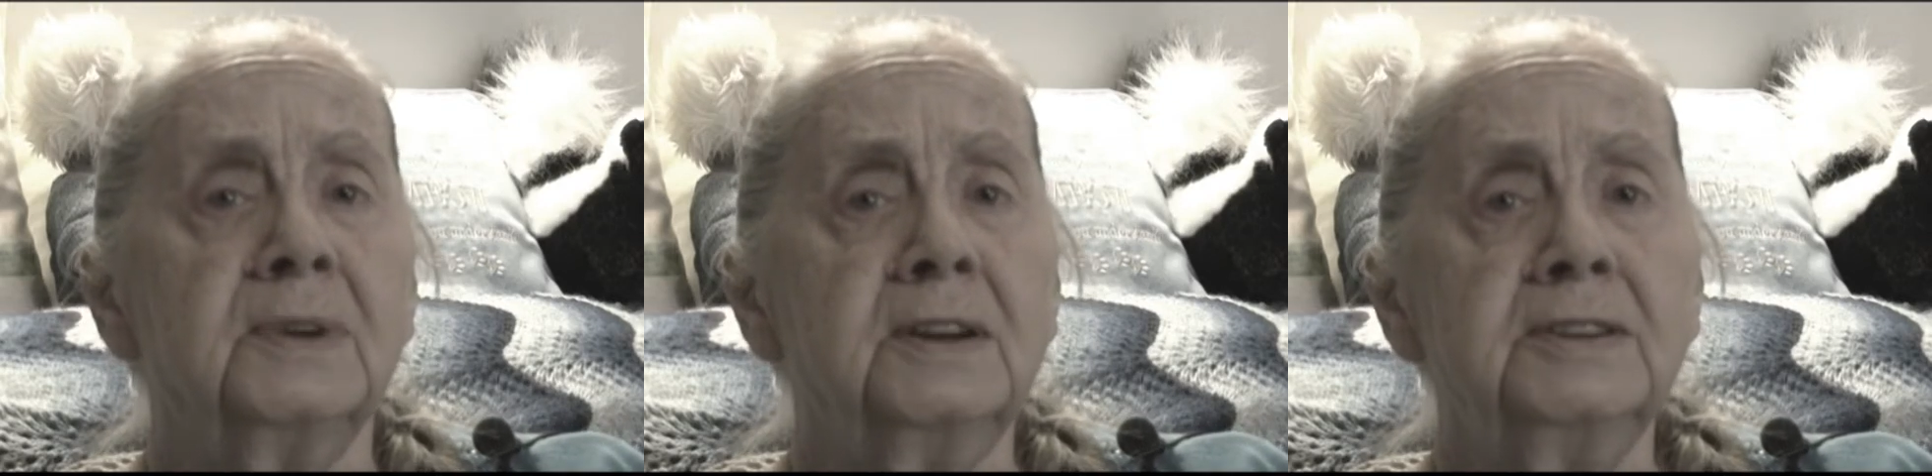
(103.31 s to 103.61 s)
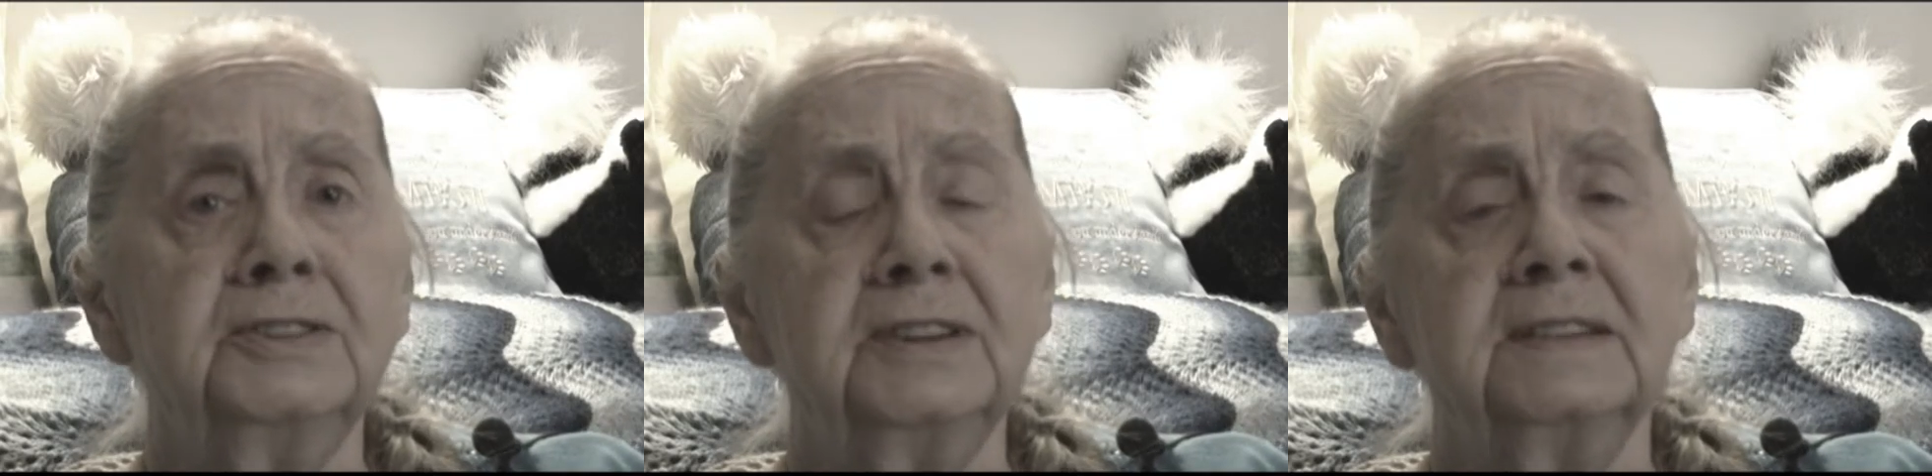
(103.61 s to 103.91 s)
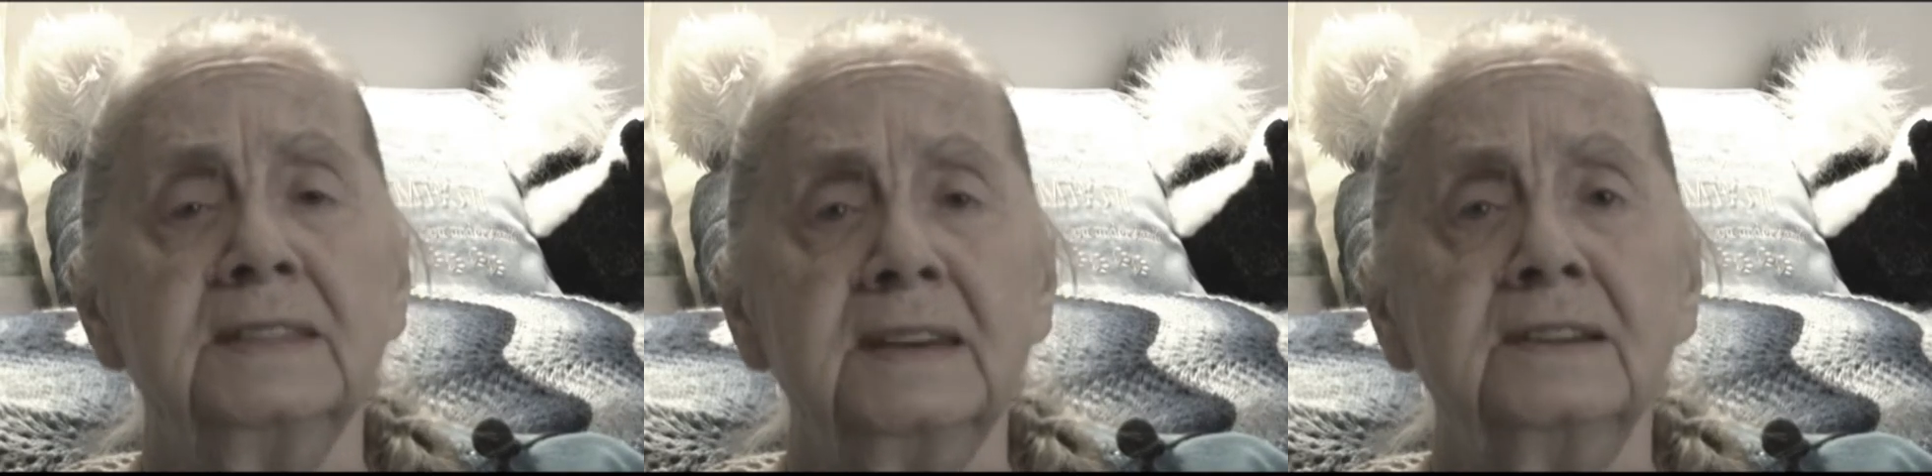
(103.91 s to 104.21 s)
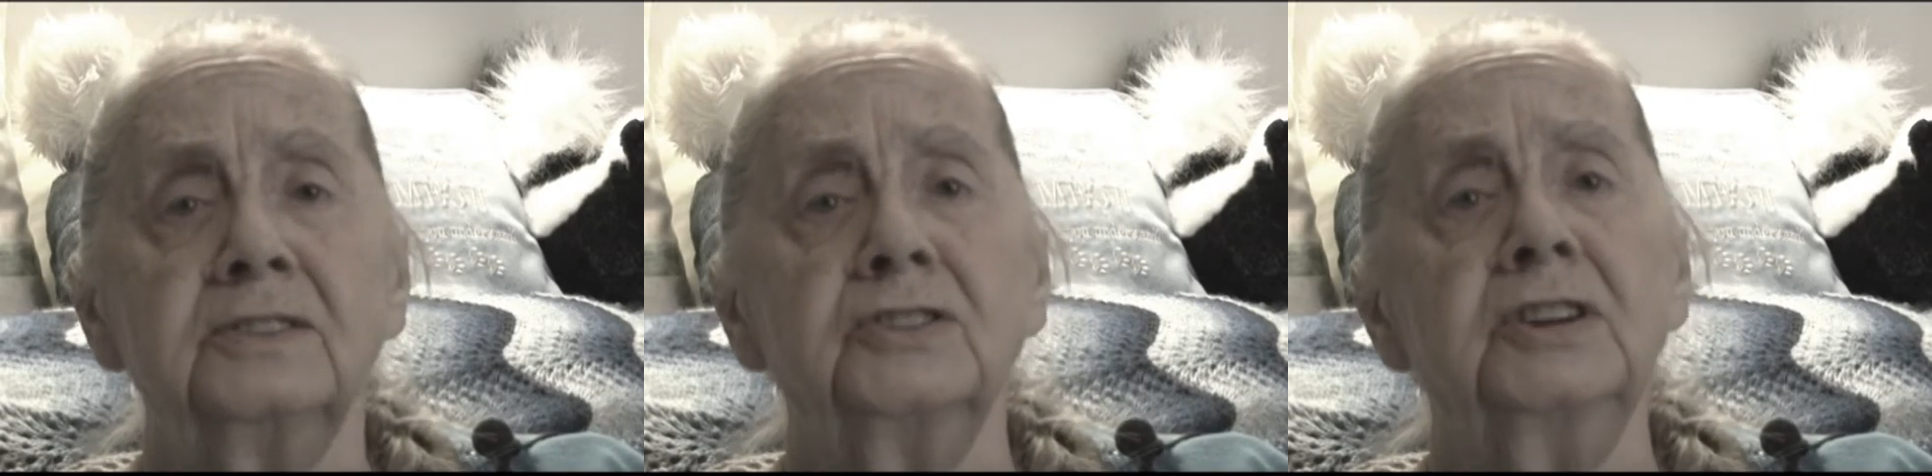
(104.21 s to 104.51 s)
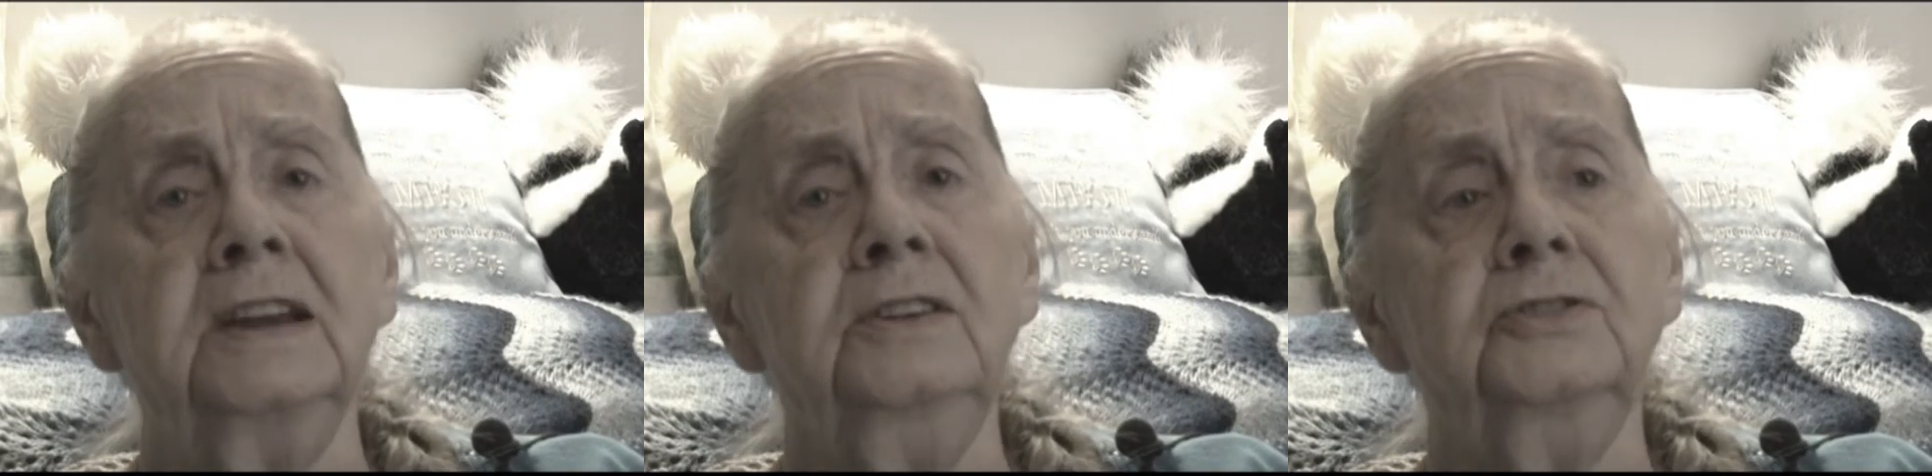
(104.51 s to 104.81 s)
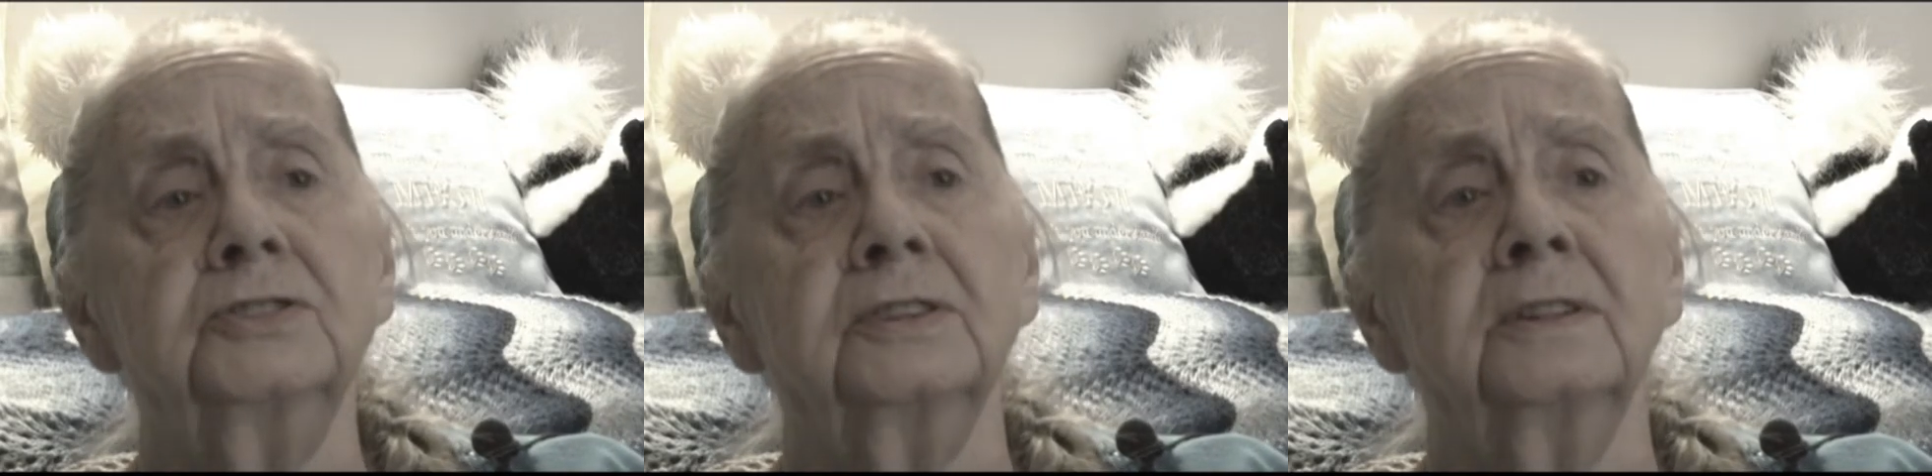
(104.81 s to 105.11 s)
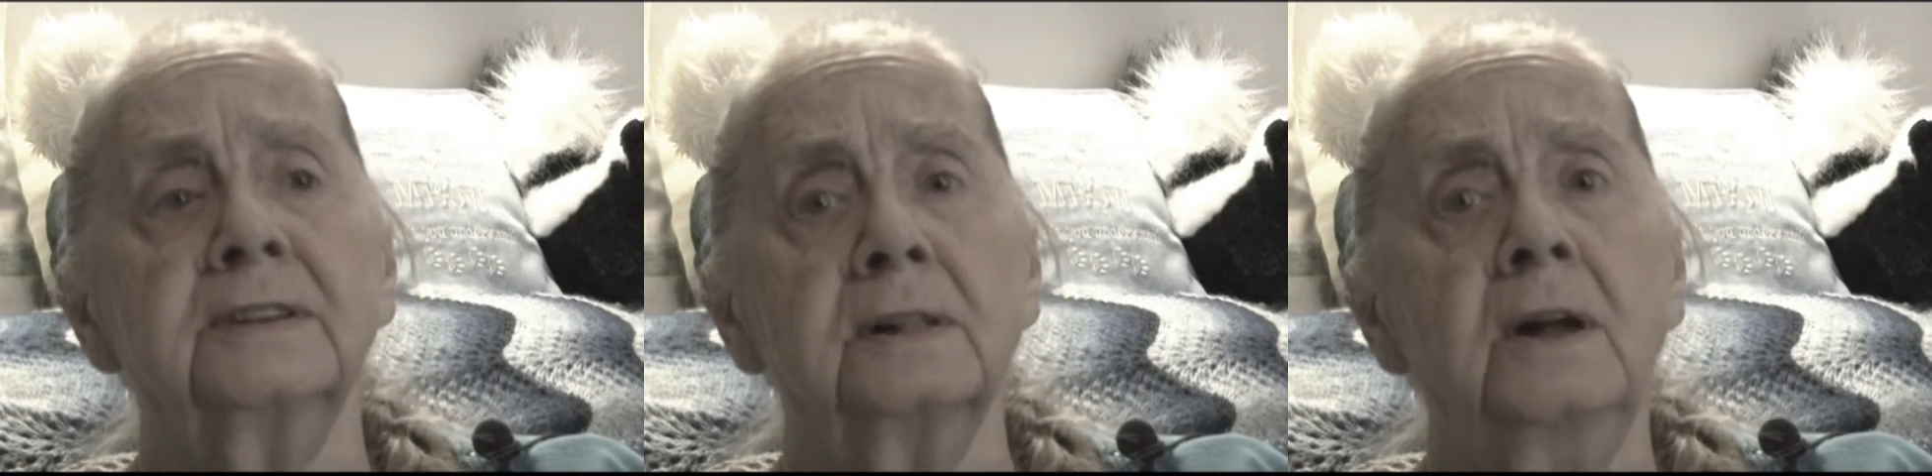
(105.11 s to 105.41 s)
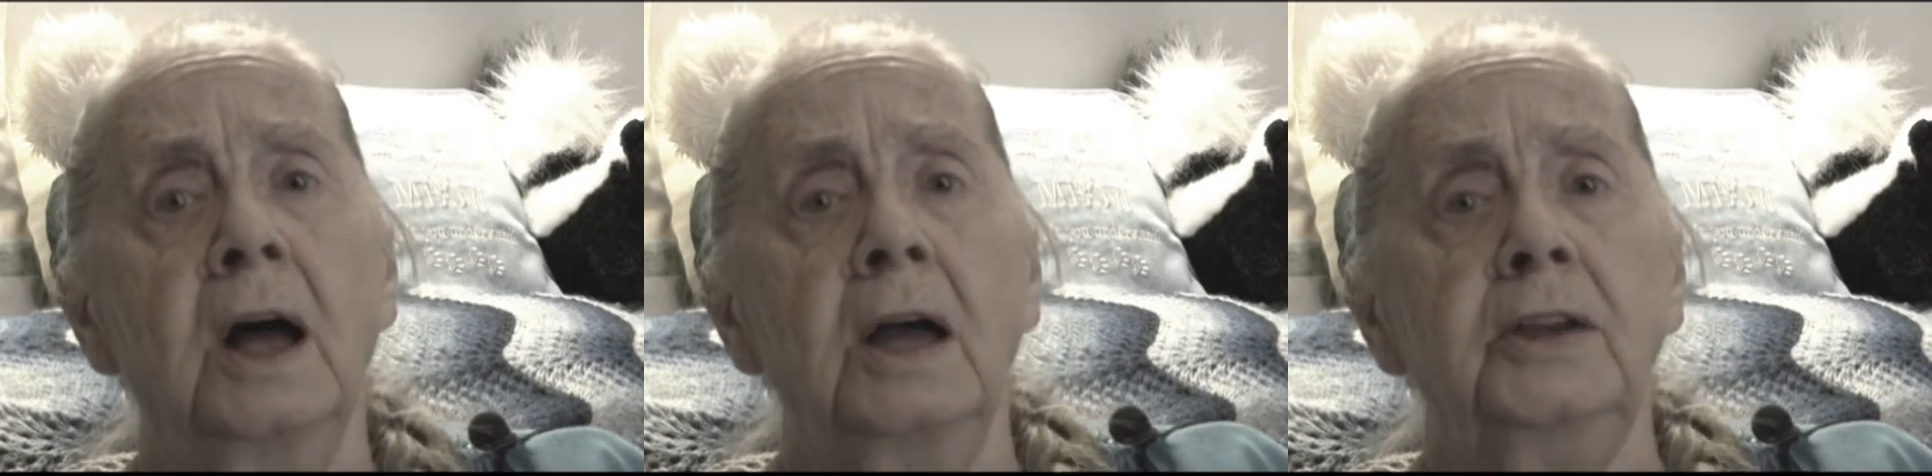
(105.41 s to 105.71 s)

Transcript: Reich, that changed a little.